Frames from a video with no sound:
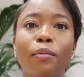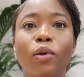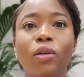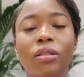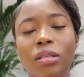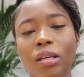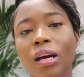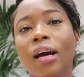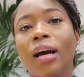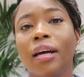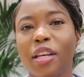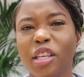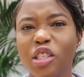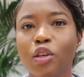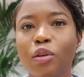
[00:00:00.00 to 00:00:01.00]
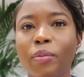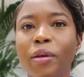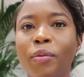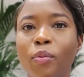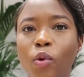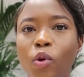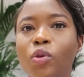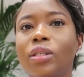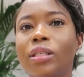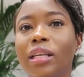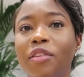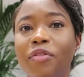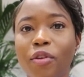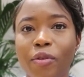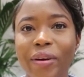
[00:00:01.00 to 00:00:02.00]
but this could be mostly
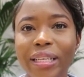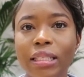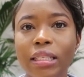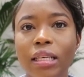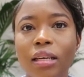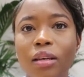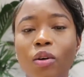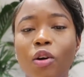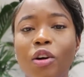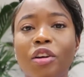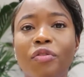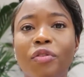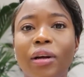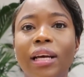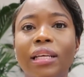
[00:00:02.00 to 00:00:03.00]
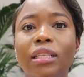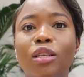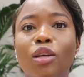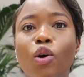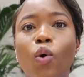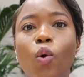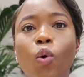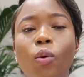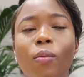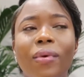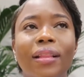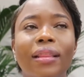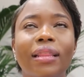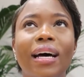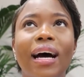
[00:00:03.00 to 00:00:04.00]
for renting, or if you're getting a home
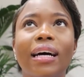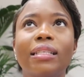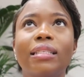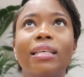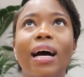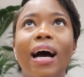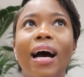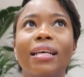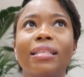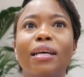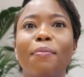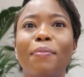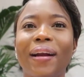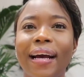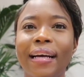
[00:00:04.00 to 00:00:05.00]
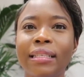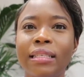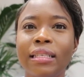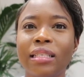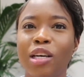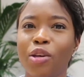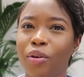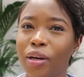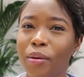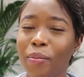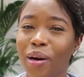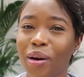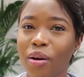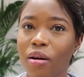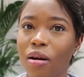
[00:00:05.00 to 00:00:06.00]
that has appliances. I know in
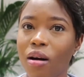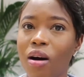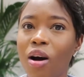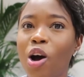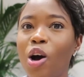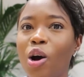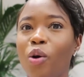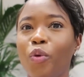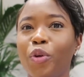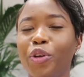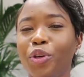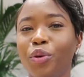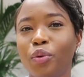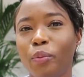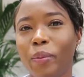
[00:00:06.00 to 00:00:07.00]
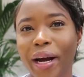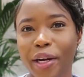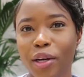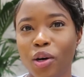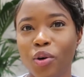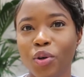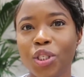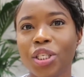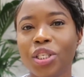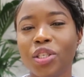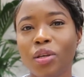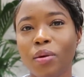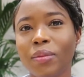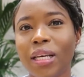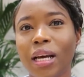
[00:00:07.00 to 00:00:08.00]
America, when you do buy the houses,
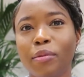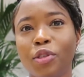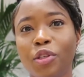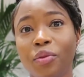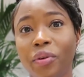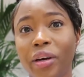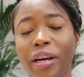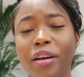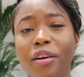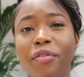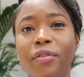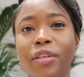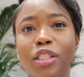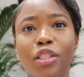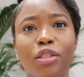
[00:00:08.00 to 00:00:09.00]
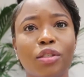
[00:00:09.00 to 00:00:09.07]
sometimes you do get a fridge